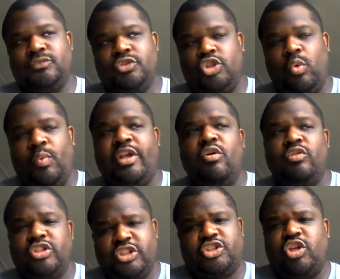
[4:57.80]
So we're going to
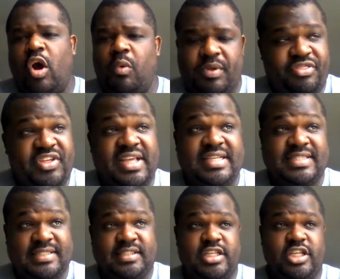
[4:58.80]
just start with
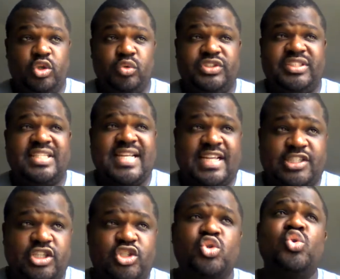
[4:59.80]
this to use this as
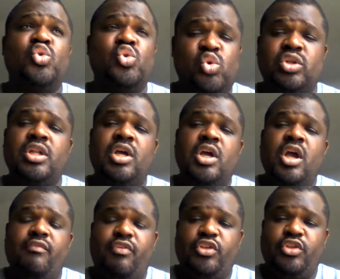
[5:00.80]
a tool
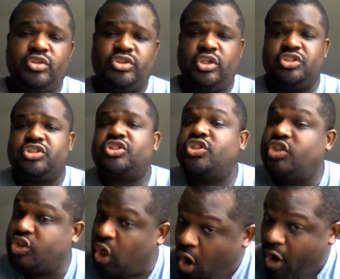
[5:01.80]
for you to
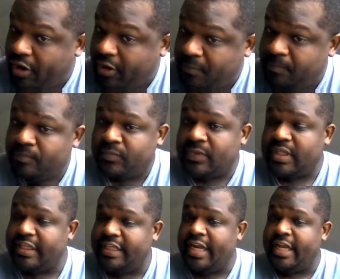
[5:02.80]
start
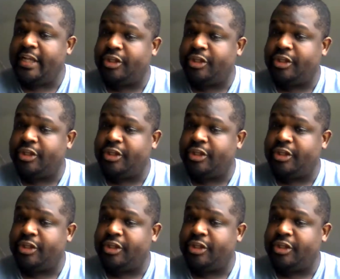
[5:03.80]
get in